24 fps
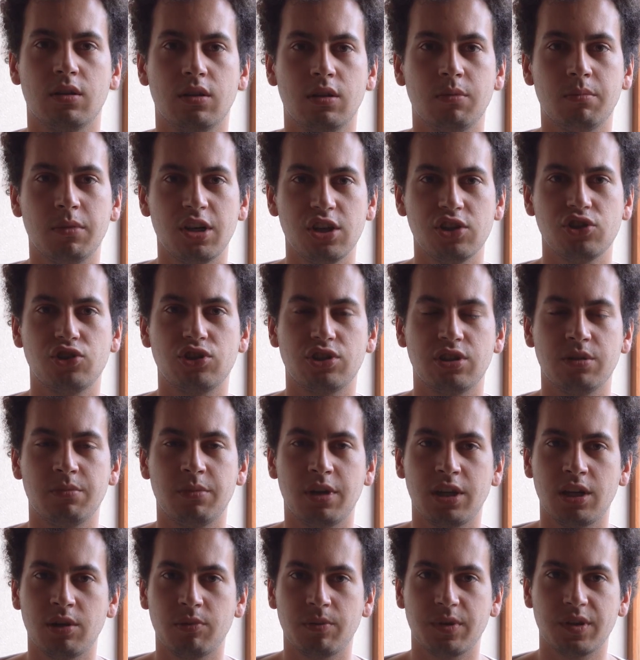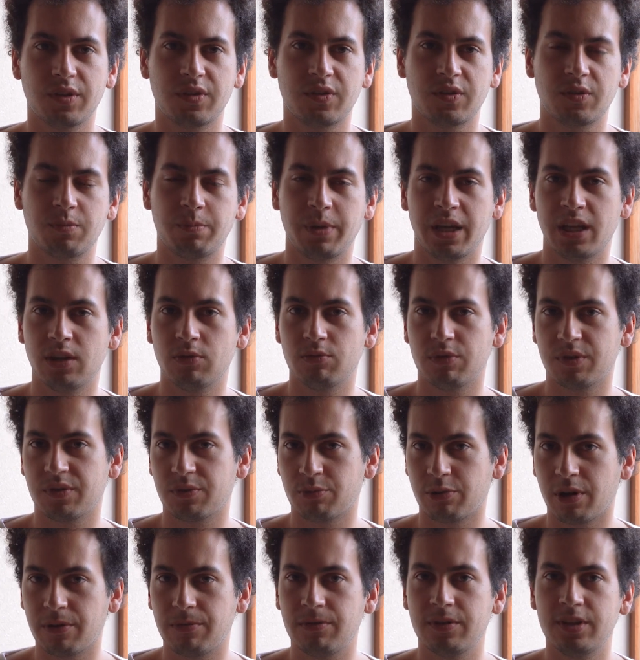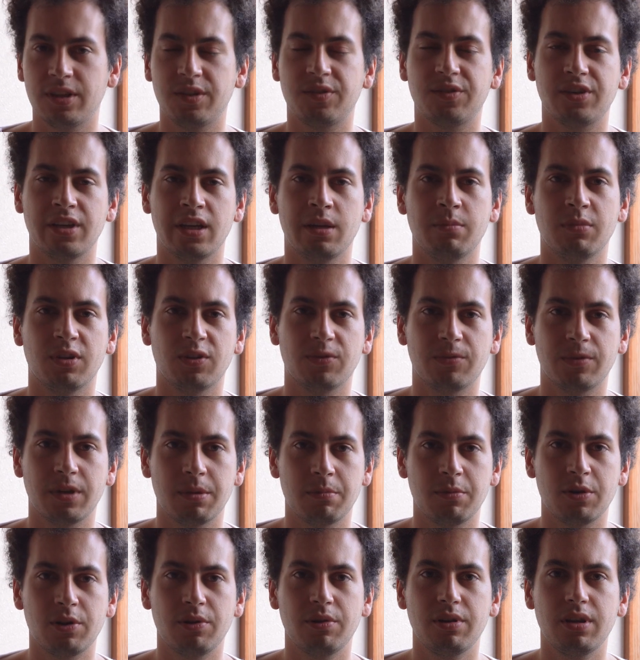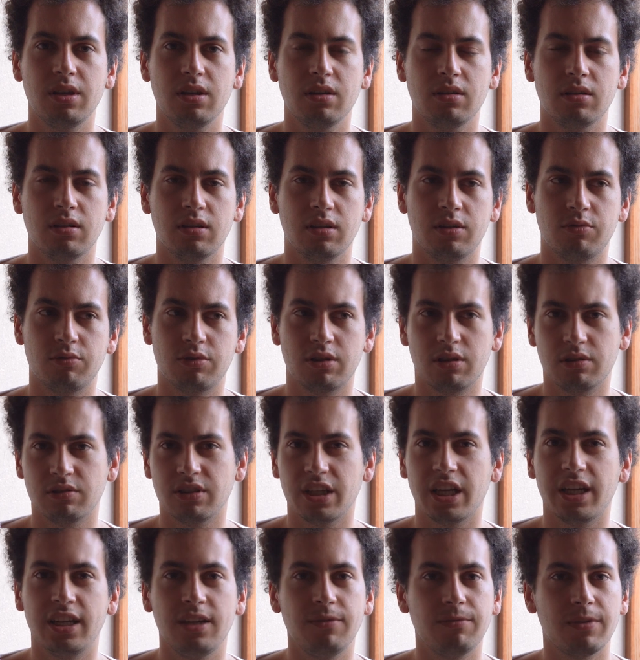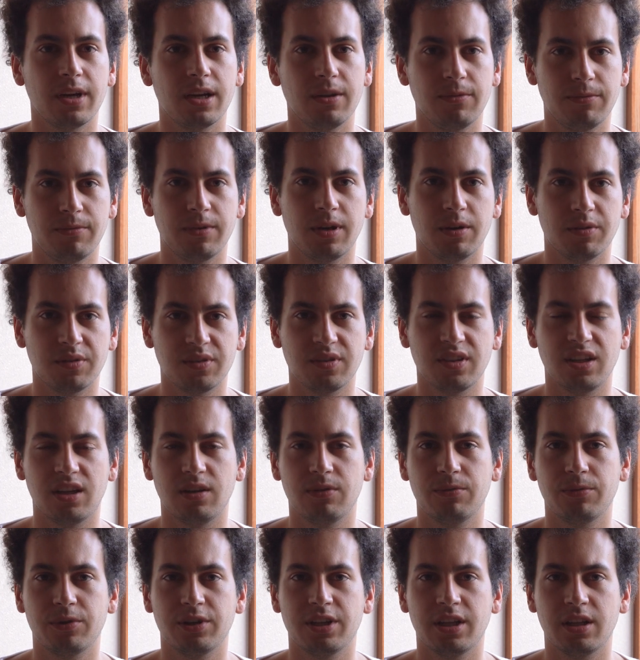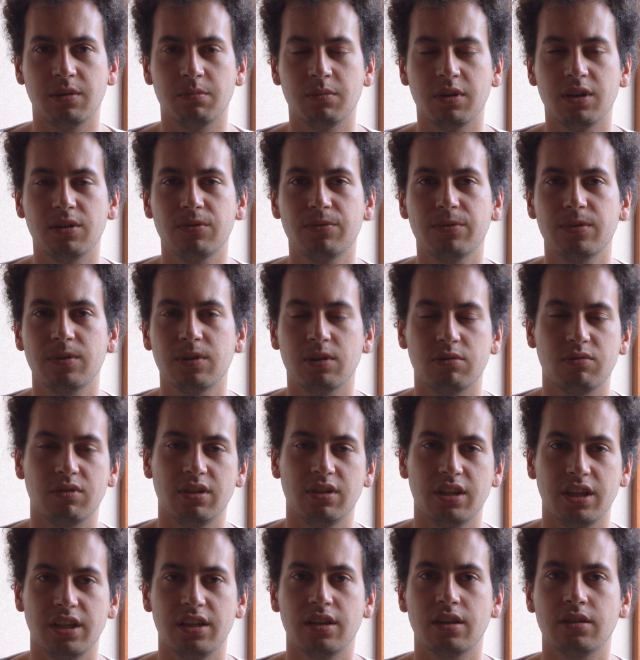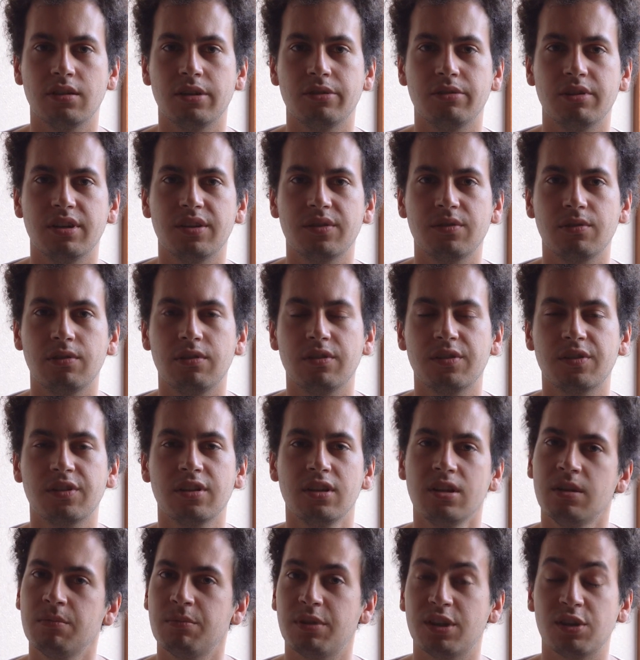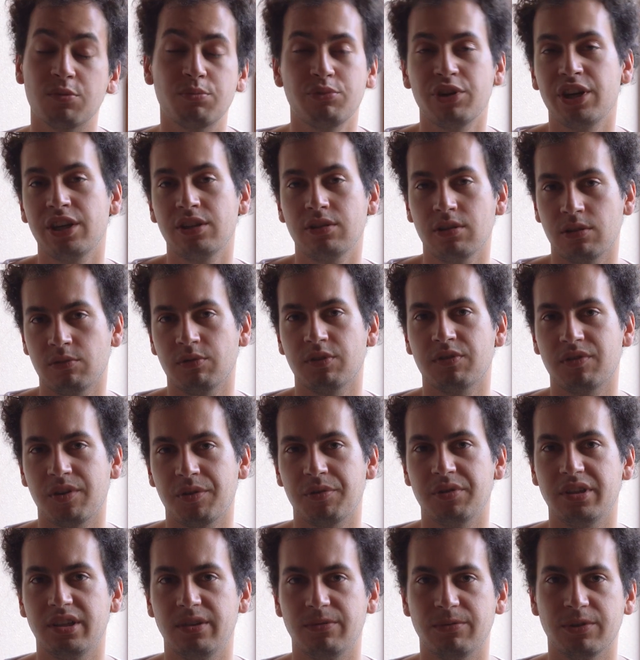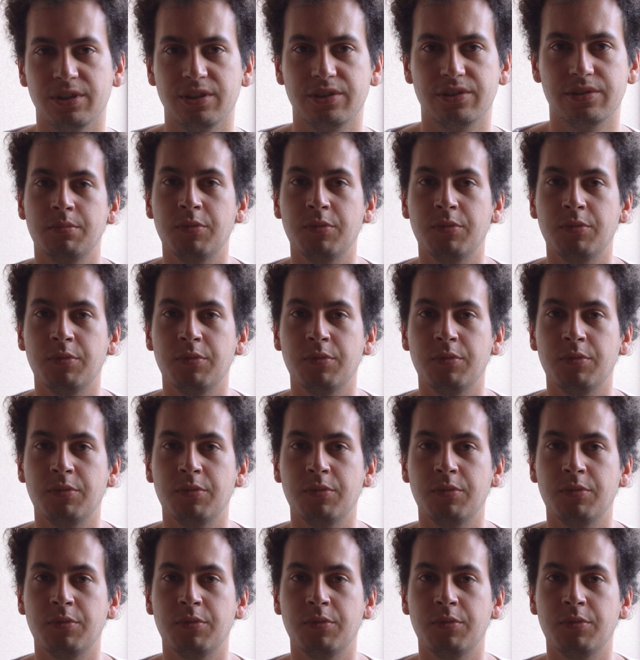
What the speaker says: Now March, the money was spent was roughly the same as February, at around 85,000 yen for that month, around 800 US dollars, but the breakdown was very different.